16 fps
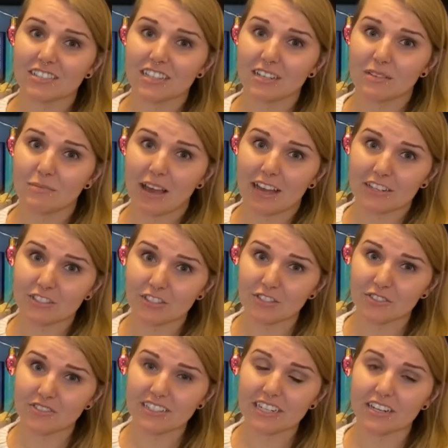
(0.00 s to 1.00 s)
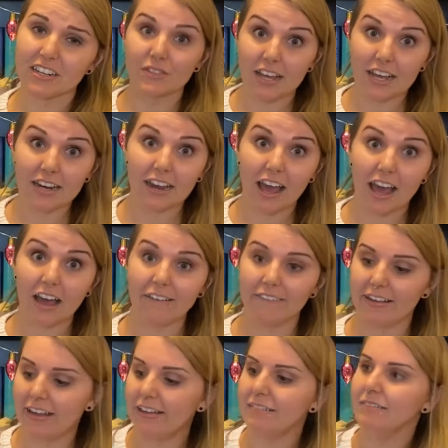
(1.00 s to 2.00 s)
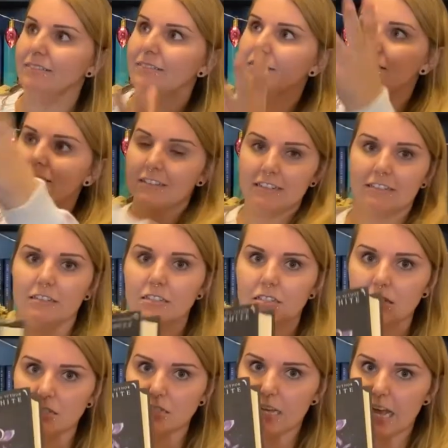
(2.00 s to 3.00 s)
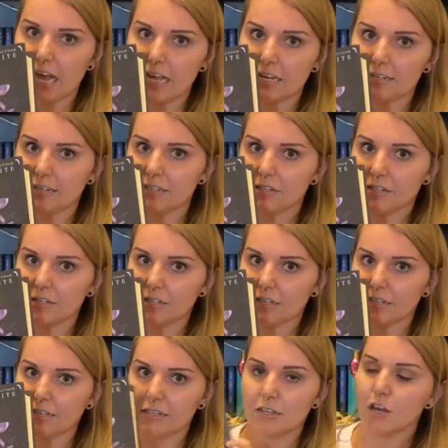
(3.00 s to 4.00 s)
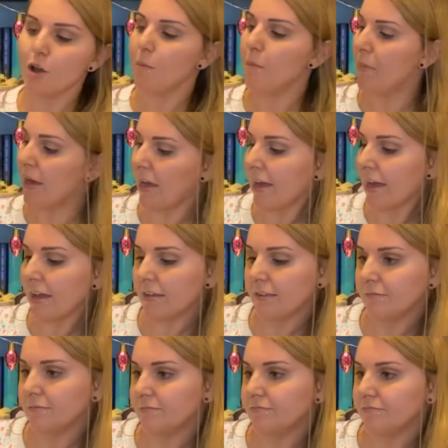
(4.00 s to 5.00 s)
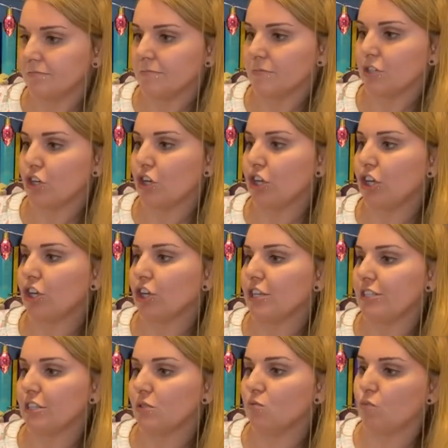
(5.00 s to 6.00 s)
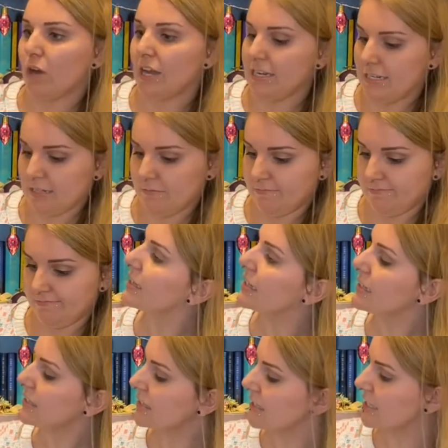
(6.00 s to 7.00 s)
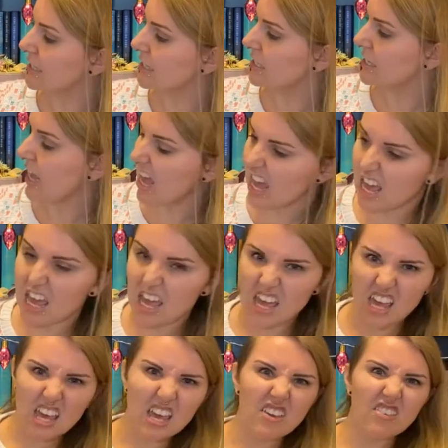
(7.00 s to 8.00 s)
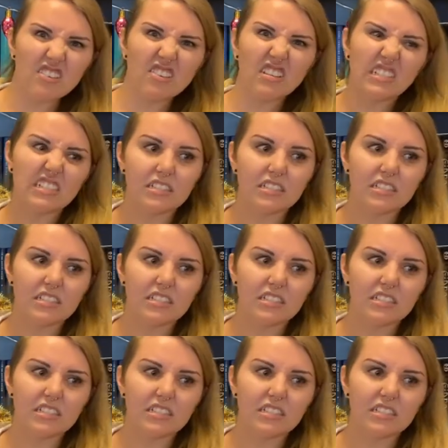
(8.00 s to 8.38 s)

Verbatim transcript: can impact your career. Then I read And I Darken by Kirsten White. This is a